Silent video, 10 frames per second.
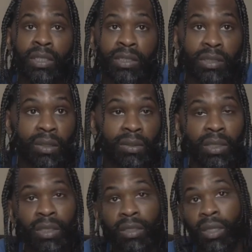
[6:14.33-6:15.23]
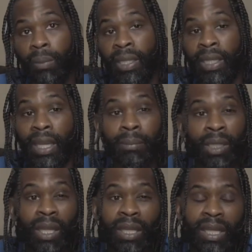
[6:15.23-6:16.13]
So, you know what I mean? Hey,
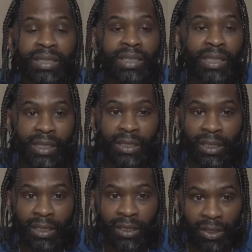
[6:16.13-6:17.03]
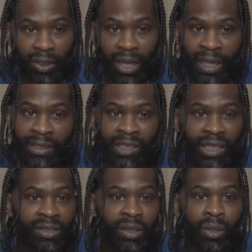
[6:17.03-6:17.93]
man, like I said, you know, I ain't
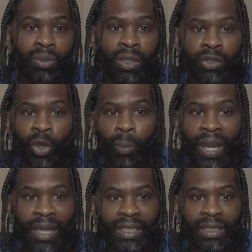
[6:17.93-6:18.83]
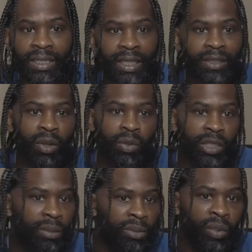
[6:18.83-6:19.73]
telling nobody that know
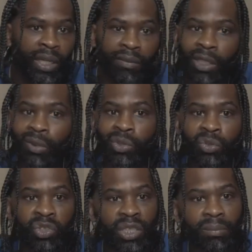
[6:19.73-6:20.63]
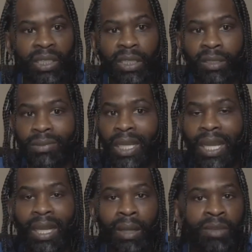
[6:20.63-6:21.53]
him or whatever, go do something to him.
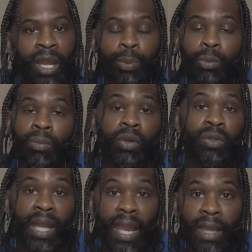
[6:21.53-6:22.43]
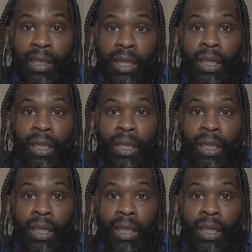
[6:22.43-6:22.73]
Nah, I'm not promoting that.